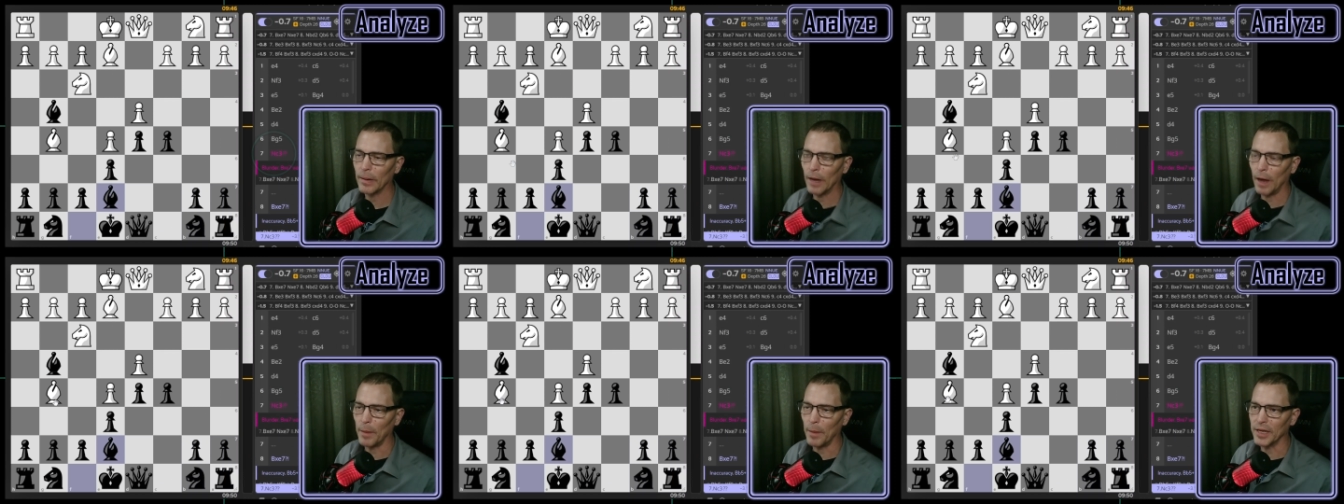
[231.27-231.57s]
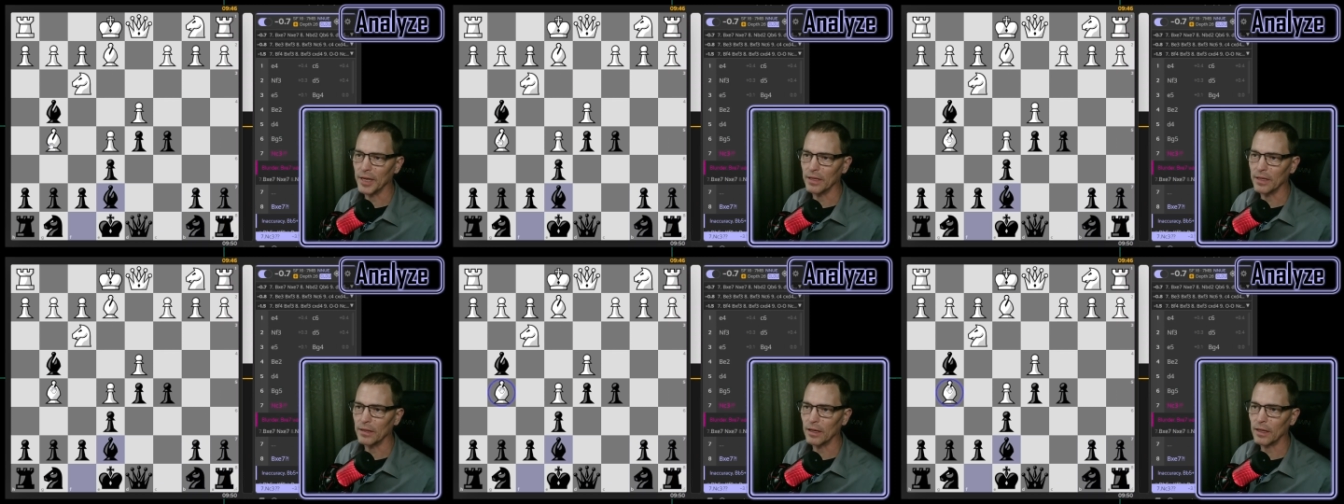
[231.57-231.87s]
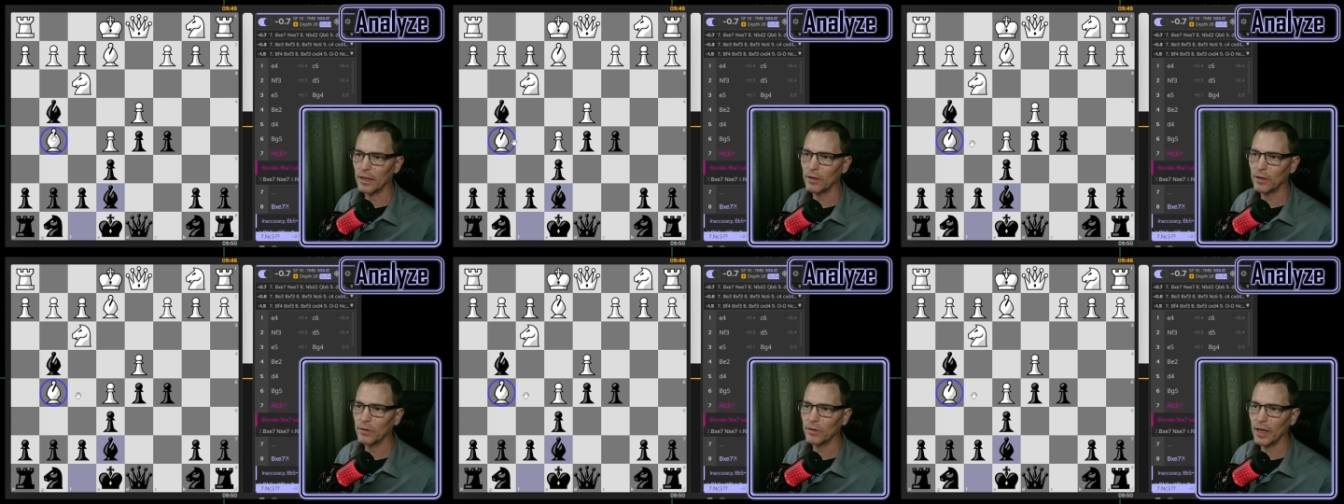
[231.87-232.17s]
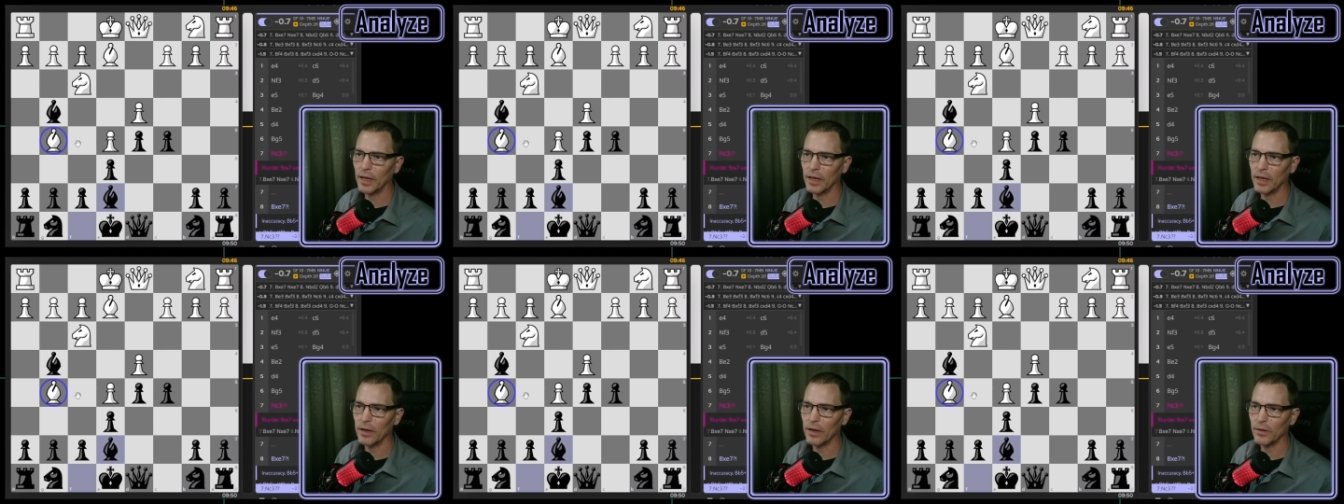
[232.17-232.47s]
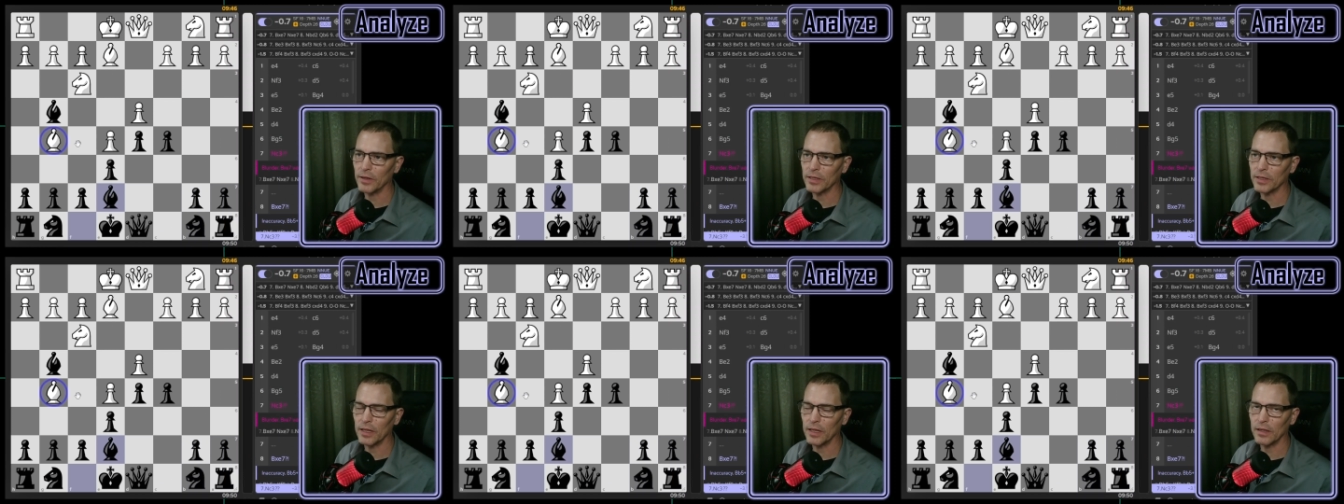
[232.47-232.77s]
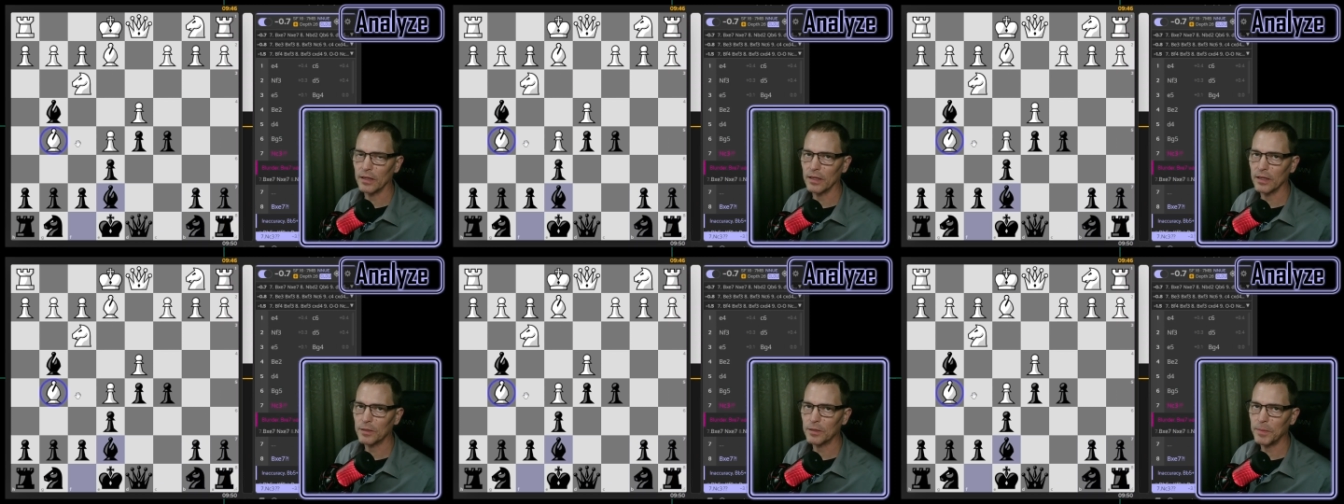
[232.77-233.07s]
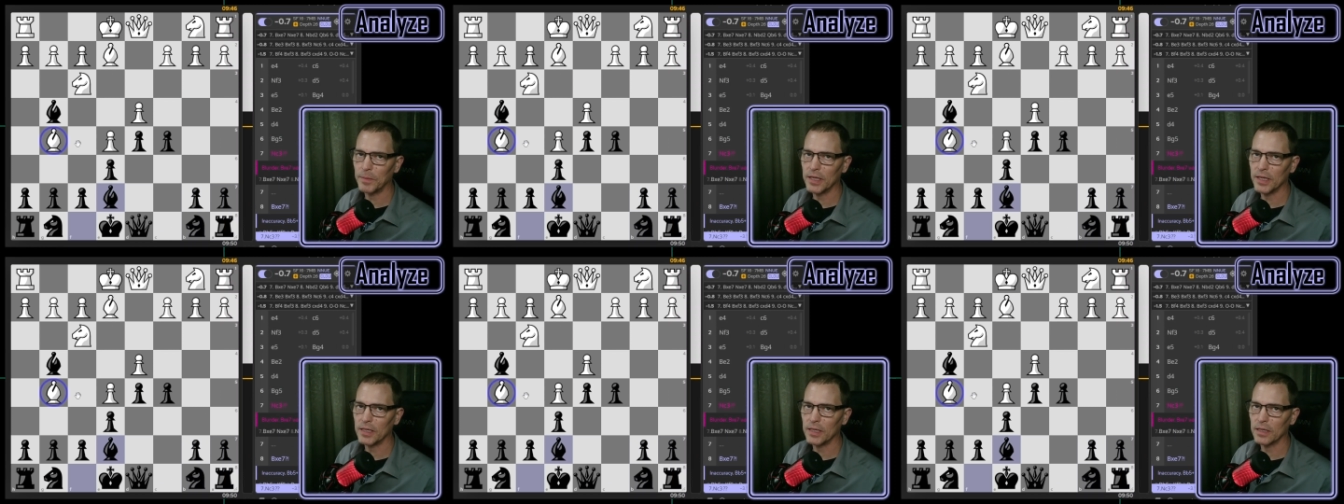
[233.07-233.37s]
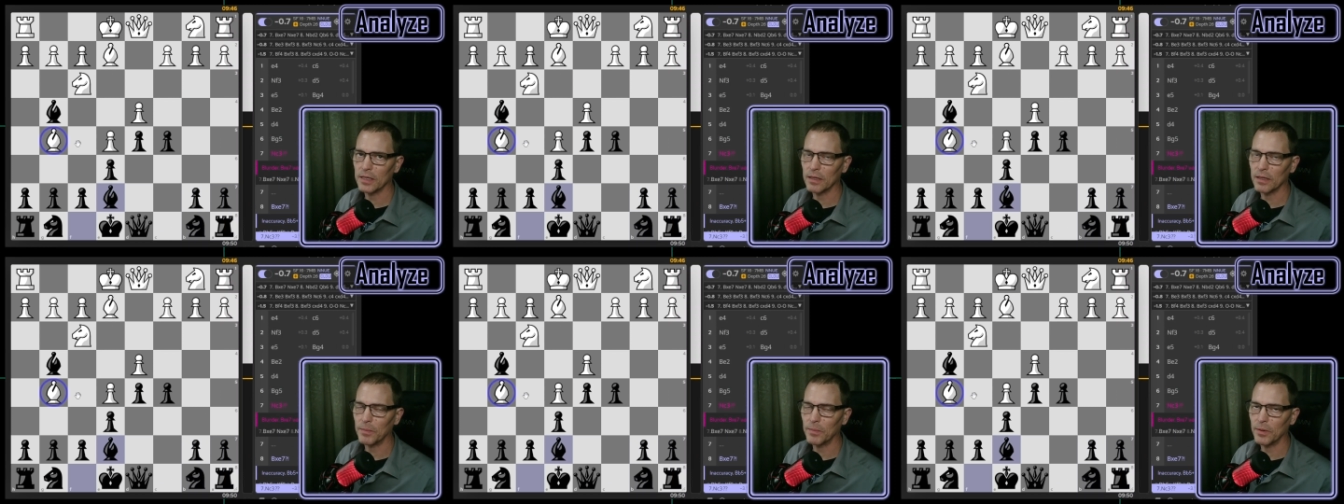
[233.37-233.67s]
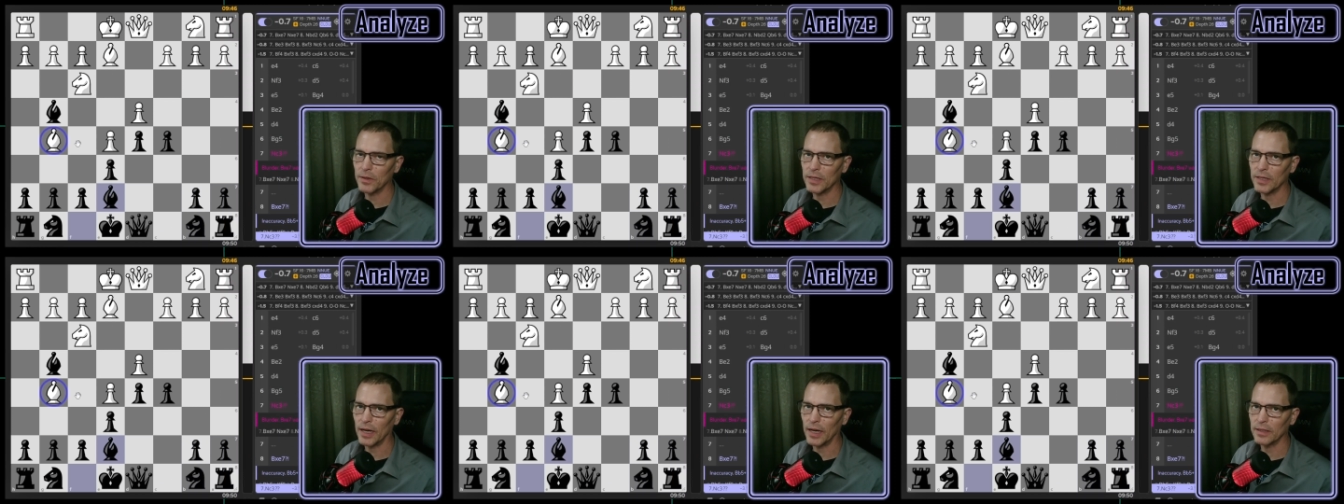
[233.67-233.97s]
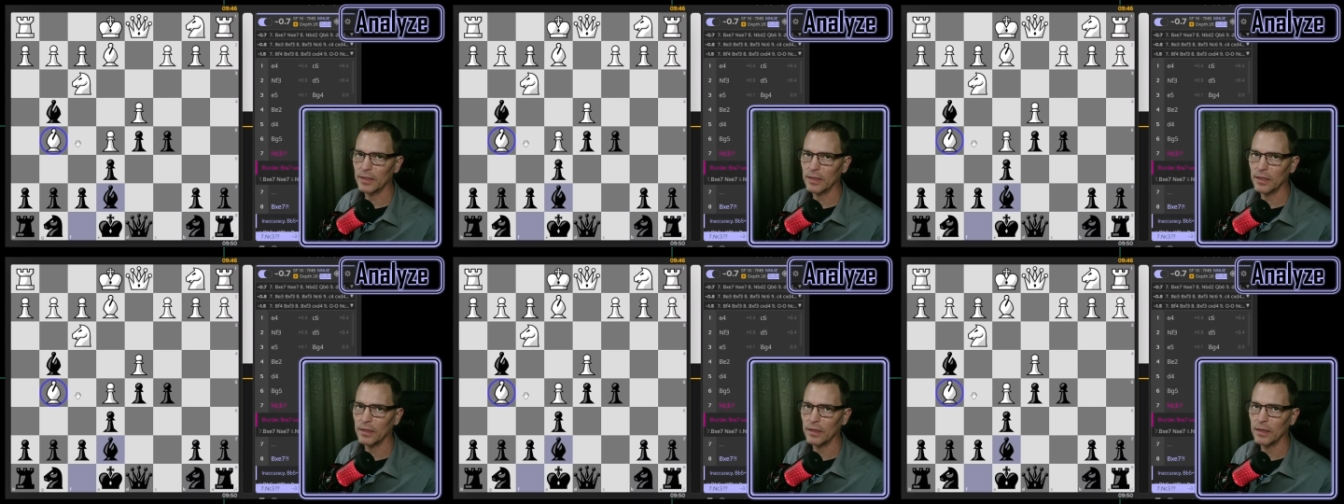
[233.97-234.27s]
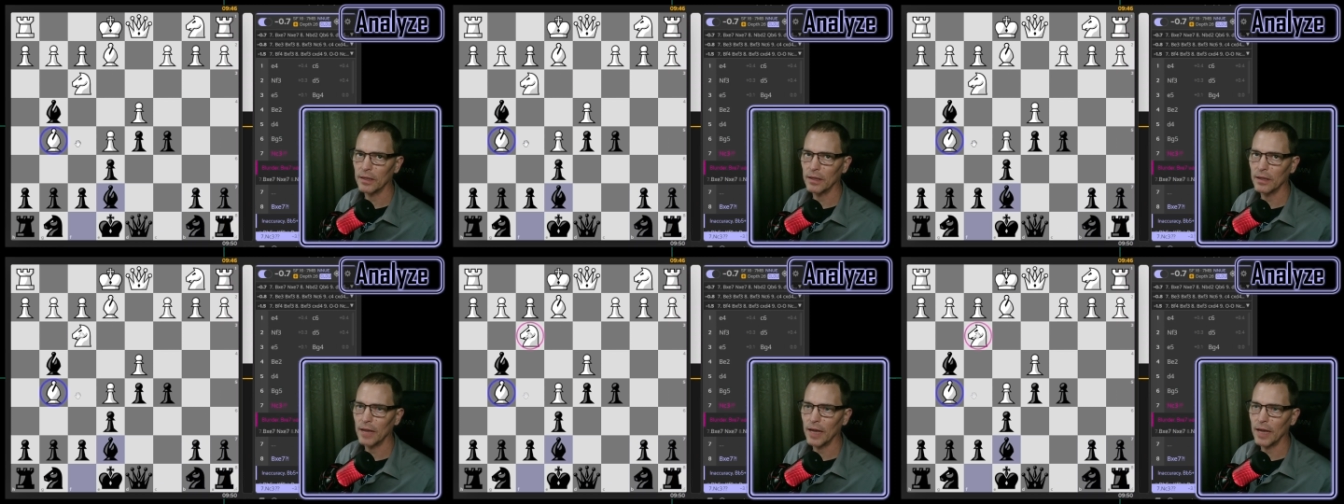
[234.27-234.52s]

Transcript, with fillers: I mean, the clear thing here is that this piece isn't protected.